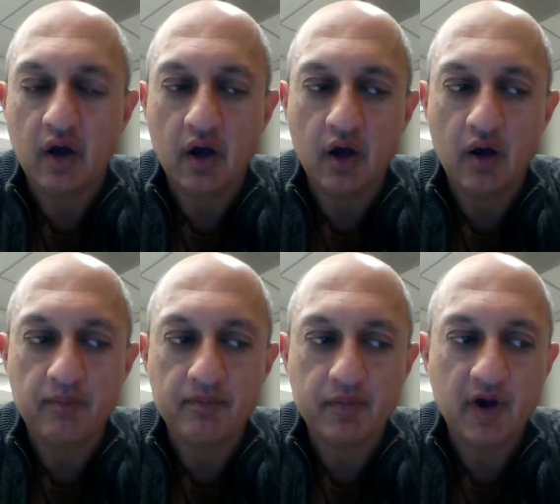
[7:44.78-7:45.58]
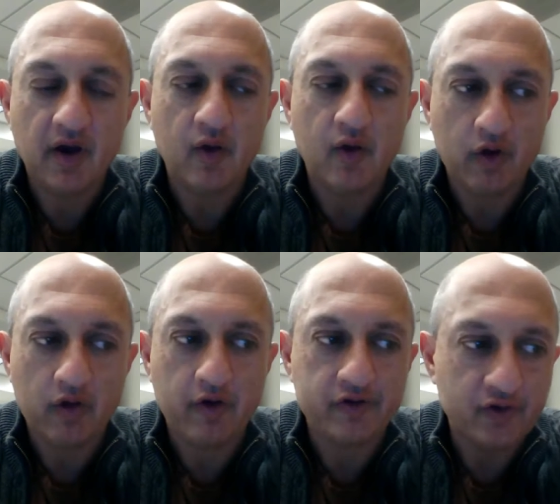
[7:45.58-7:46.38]
kind of
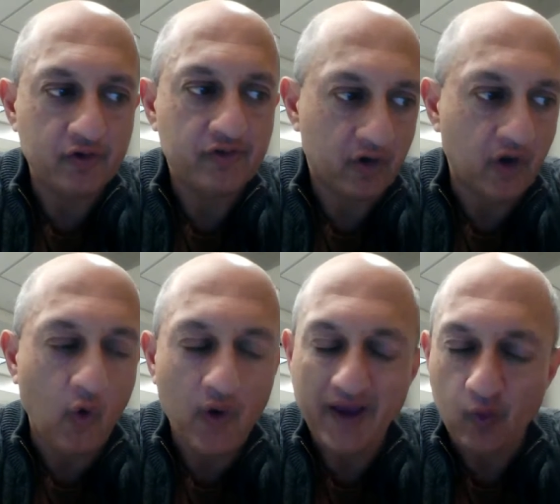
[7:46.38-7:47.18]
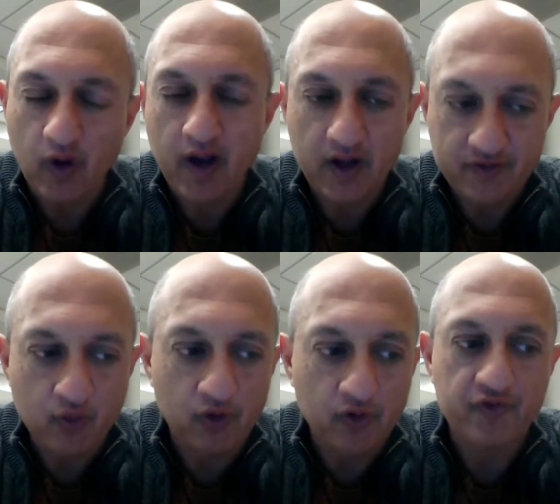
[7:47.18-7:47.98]
where their students are going and what kinds
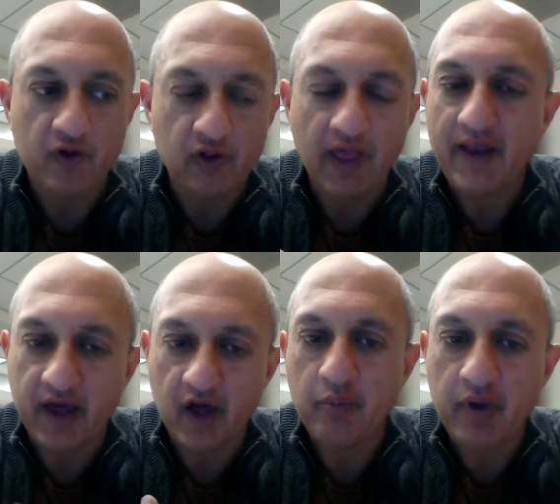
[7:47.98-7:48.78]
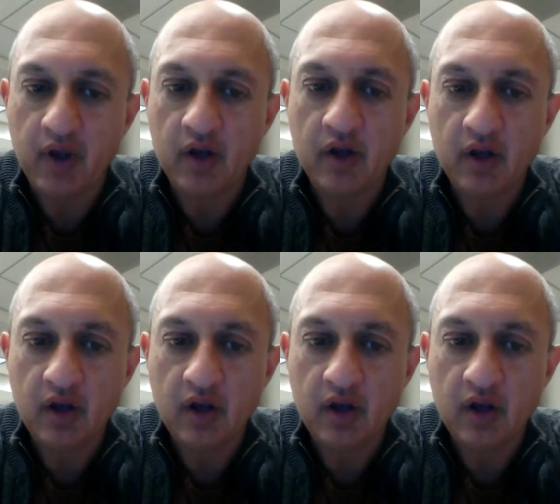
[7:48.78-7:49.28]
of roles they're landing up in.